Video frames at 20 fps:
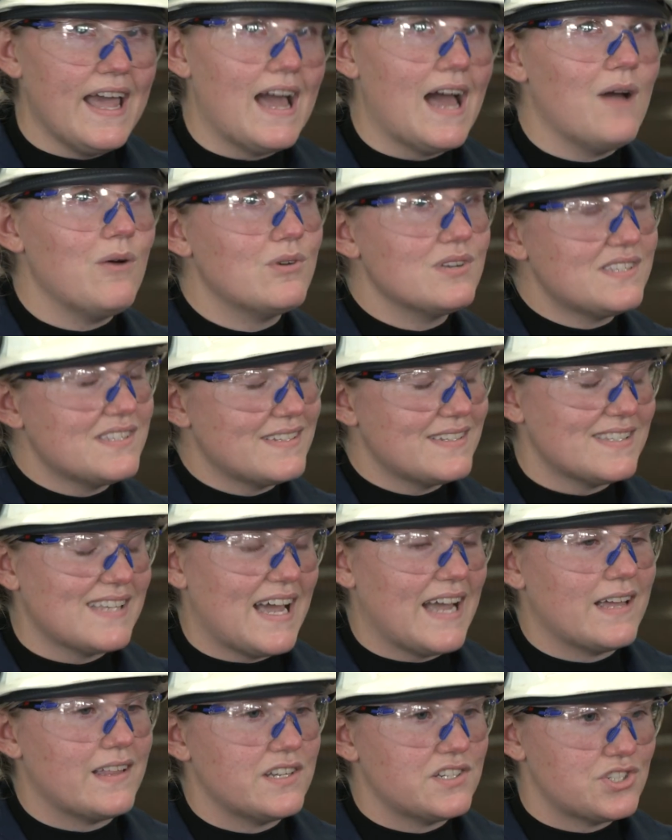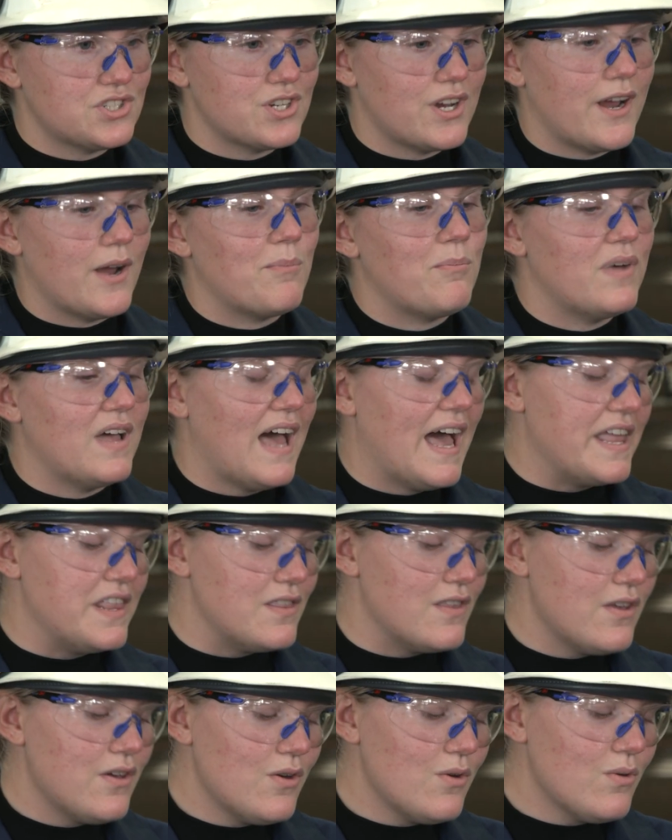I, I wasn't exactly sure. But
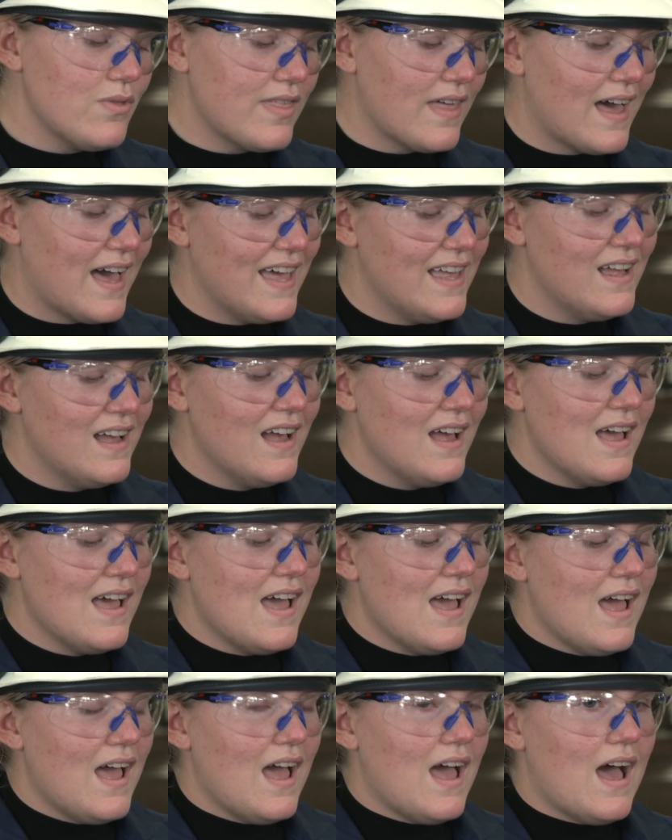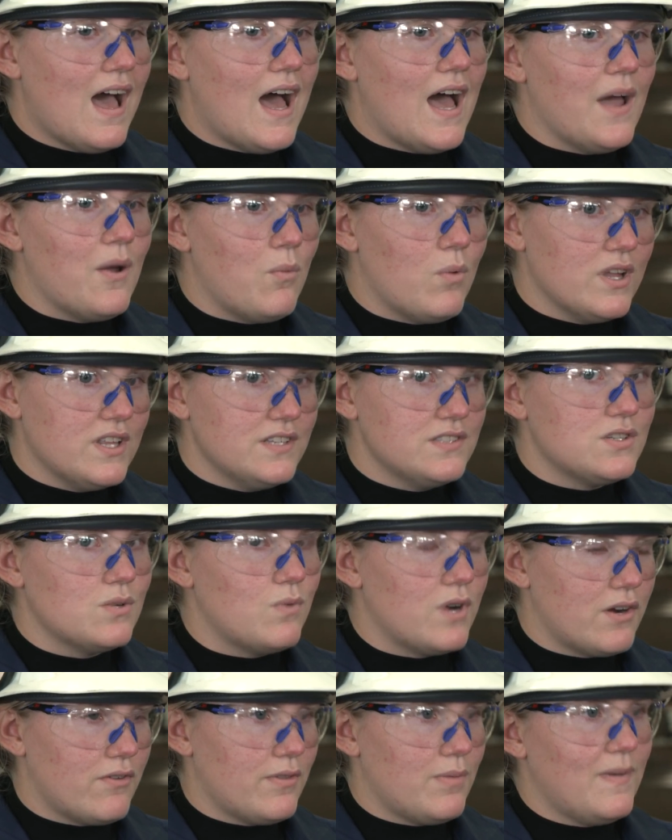I knew that I wanted
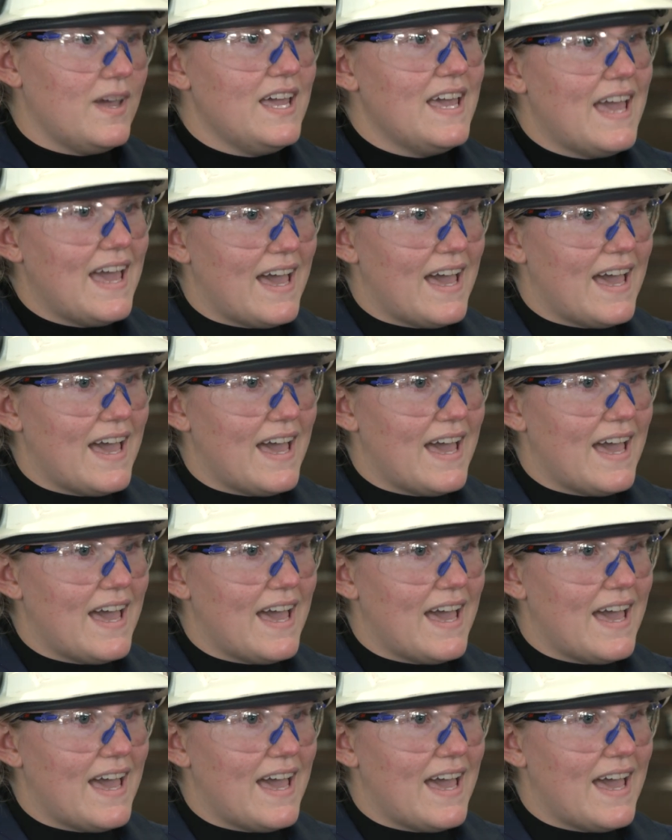to work with my